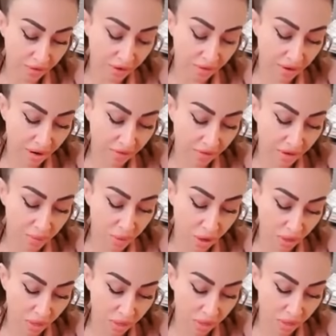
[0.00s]
of every
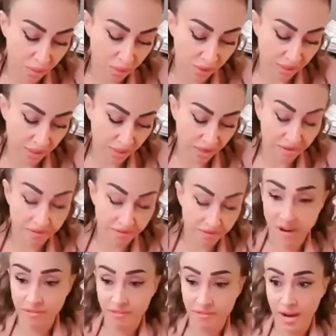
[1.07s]
month, beginning on
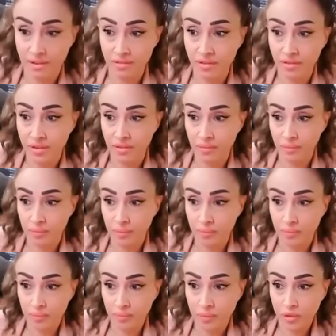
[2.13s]

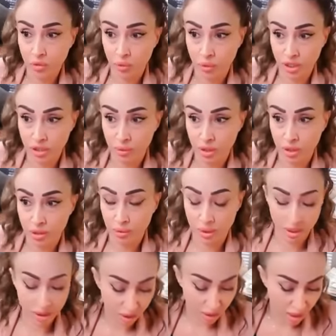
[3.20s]

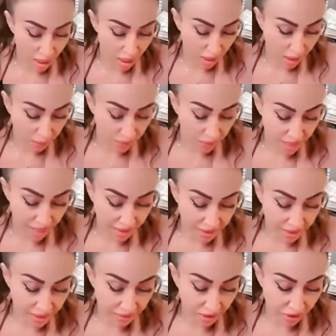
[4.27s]
5/5/2023. That
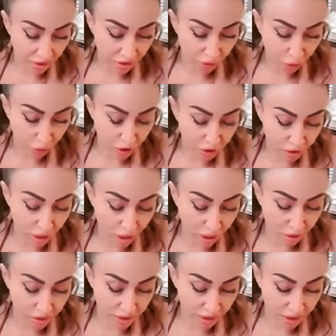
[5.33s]

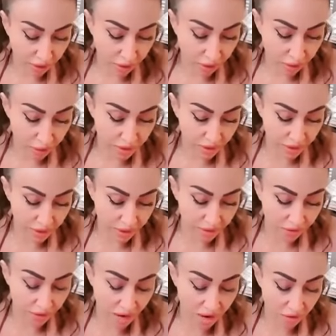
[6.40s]
$742 includes
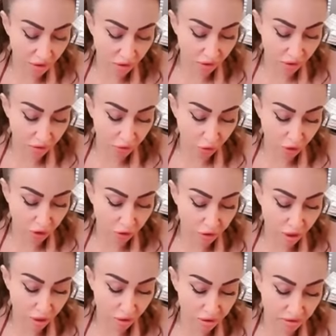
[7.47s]
his
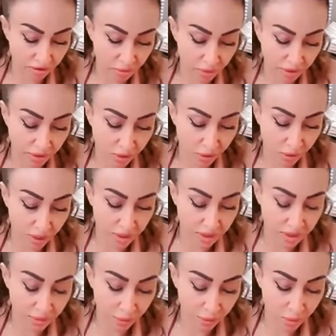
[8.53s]
$542 of monthly
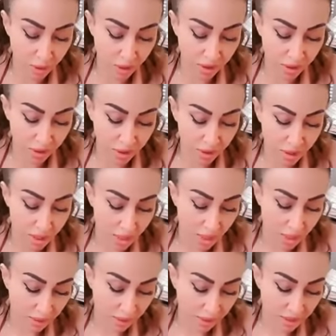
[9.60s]
rent per month,
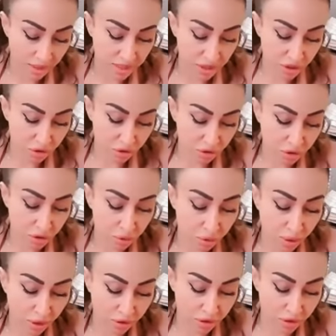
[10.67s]
and then an additional
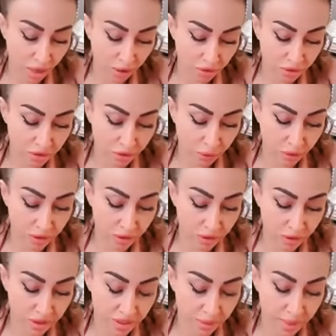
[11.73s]
$200
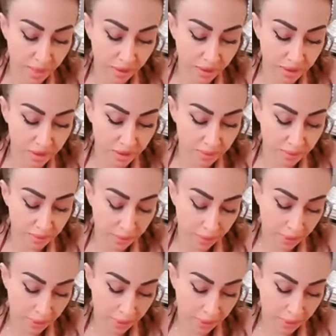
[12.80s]
towards the balance.